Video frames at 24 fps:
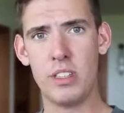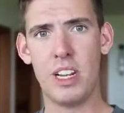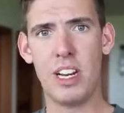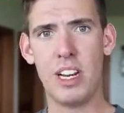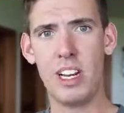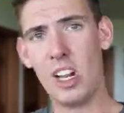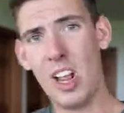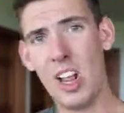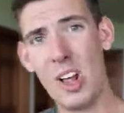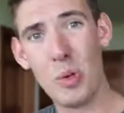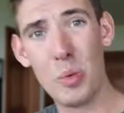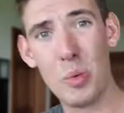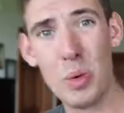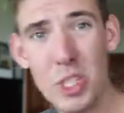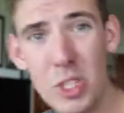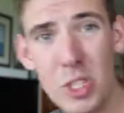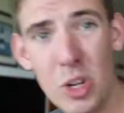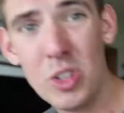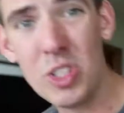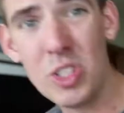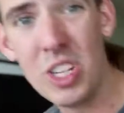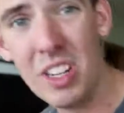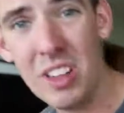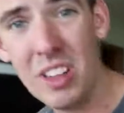I did a lot of
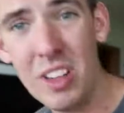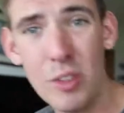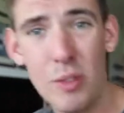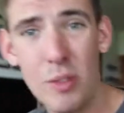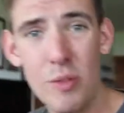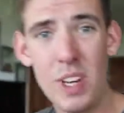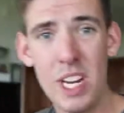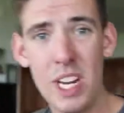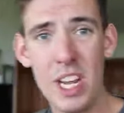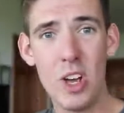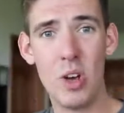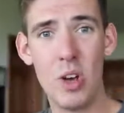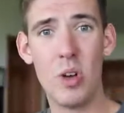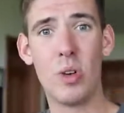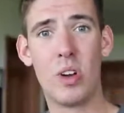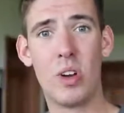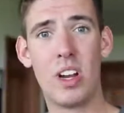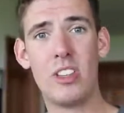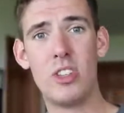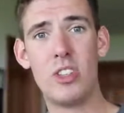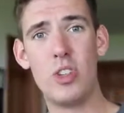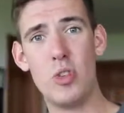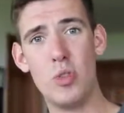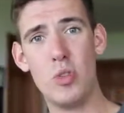research into this video
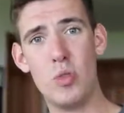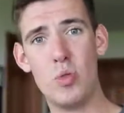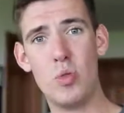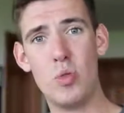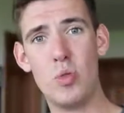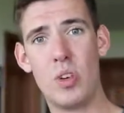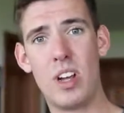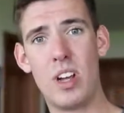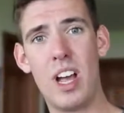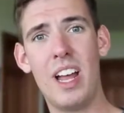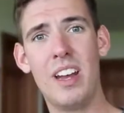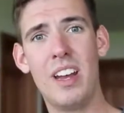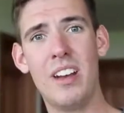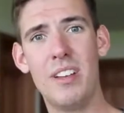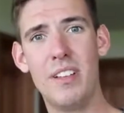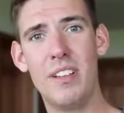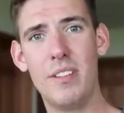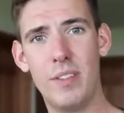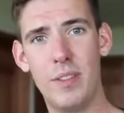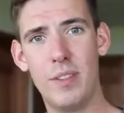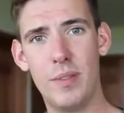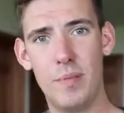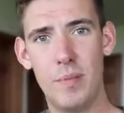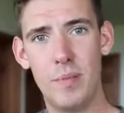to kind
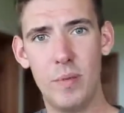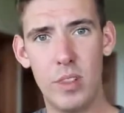of